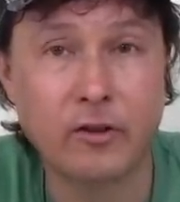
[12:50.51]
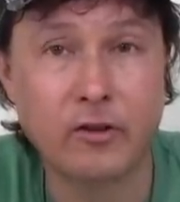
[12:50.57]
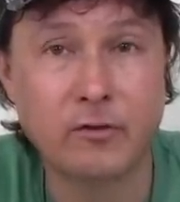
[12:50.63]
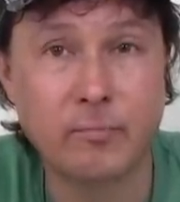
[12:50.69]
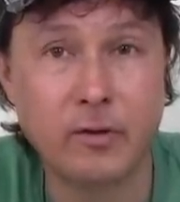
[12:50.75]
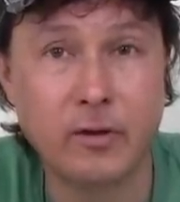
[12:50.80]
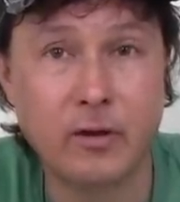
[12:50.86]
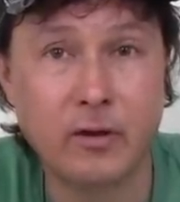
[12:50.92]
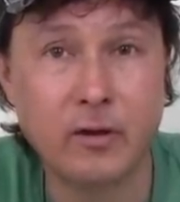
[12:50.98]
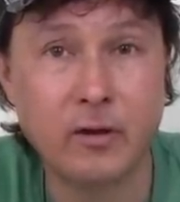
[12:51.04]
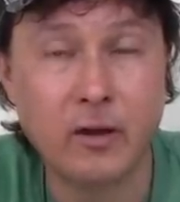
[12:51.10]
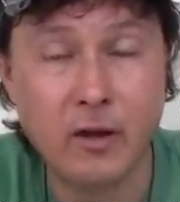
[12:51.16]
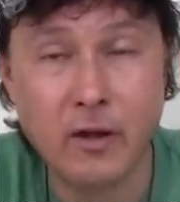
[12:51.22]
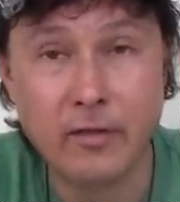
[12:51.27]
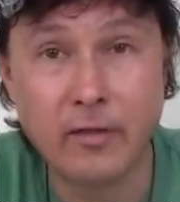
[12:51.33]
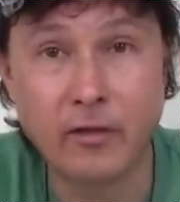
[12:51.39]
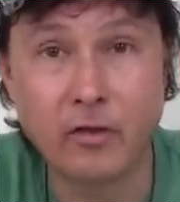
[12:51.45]
that's being
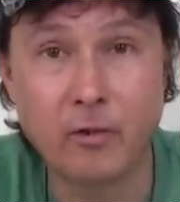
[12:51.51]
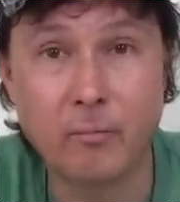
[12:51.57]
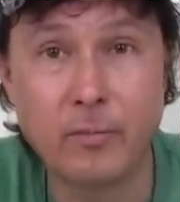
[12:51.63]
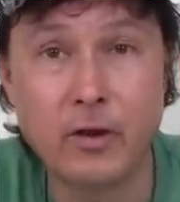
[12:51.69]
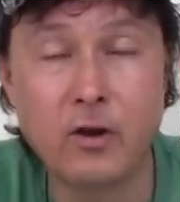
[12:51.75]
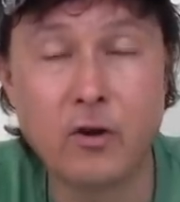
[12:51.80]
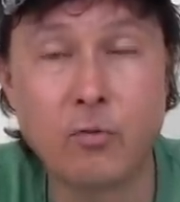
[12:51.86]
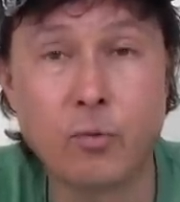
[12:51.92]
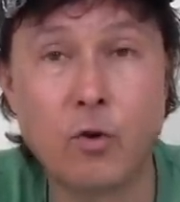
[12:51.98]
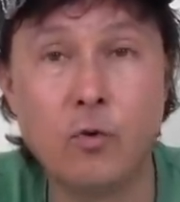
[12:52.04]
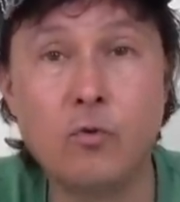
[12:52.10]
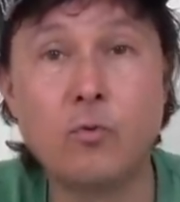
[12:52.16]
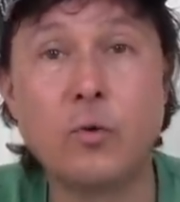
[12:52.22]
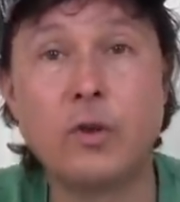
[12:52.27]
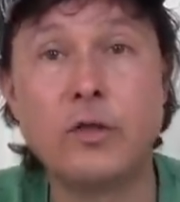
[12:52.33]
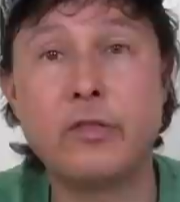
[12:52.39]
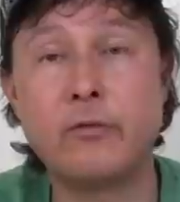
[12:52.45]
that they're being
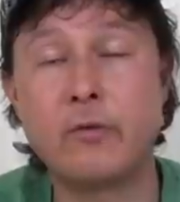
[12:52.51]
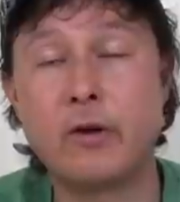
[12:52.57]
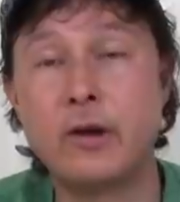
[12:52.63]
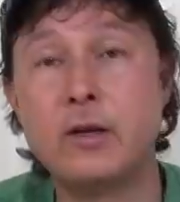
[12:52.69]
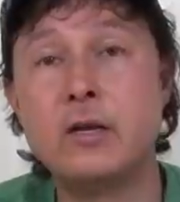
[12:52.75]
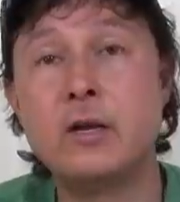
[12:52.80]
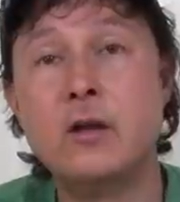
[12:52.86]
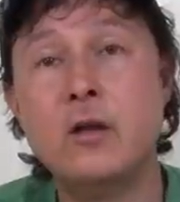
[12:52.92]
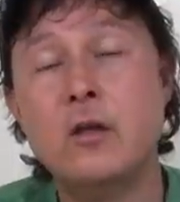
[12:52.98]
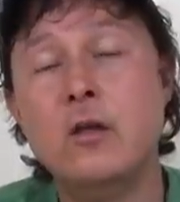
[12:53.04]
grown with right